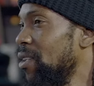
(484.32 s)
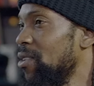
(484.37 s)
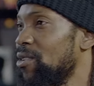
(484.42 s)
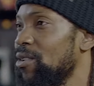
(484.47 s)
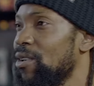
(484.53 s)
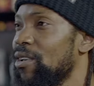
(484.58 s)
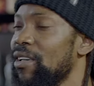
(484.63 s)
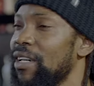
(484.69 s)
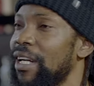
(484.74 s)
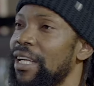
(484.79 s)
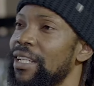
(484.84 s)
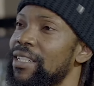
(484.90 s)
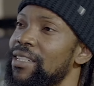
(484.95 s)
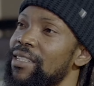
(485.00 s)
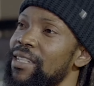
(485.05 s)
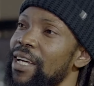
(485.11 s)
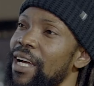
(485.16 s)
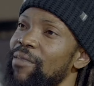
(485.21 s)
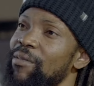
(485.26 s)
to
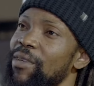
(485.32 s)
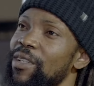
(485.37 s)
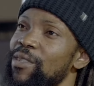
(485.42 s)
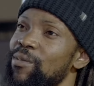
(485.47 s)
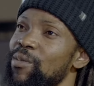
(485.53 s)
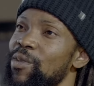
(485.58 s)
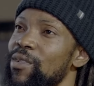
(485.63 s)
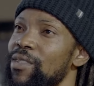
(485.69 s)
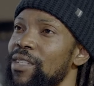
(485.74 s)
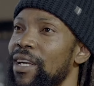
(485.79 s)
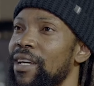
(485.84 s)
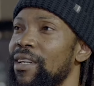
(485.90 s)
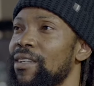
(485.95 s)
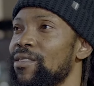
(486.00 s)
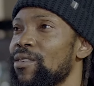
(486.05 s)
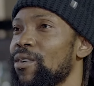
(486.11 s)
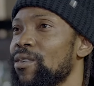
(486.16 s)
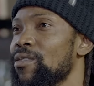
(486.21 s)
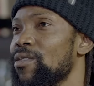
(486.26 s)
create timeless music. And
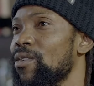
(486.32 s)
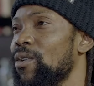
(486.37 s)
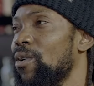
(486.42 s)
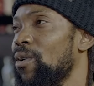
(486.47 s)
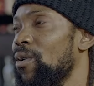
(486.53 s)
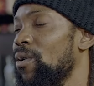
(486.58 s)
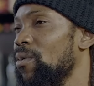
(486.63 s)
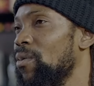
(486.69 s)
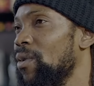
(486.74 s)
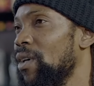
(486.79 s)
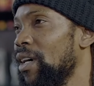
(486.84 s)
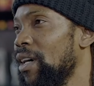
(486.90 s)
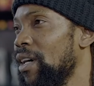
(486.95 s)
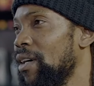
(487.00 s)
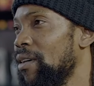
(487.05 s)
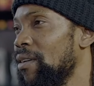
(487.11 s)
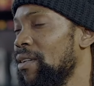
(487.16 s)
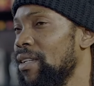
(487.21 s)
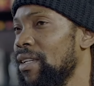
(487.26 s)
it's also,
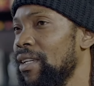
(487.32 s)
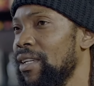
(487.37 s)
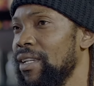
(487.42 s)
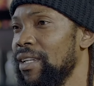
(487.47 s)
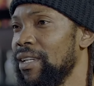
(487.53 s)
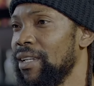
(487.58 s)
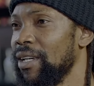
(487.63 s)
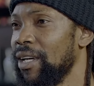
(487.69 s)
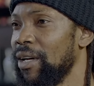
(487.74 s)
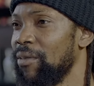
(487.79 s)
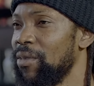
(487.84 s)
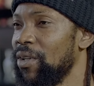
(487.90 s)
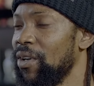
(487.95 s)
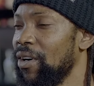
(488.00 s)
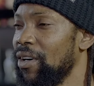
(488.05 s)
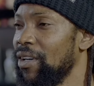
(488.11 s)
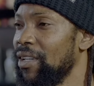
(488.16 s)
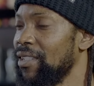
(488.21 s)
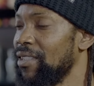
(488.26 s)
I'm
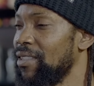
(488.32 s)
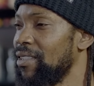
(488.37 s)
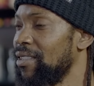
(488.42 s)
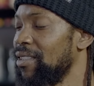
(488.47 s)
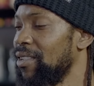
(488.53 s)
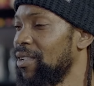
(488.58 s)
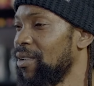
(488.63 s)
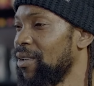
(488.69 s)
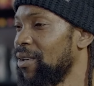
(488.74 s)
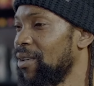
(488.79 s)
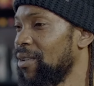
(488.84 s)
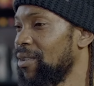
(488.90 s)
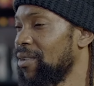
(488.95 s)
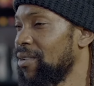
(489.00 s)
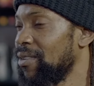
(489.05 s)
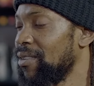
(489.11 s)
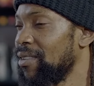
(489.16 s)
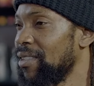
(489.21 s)
not, you know,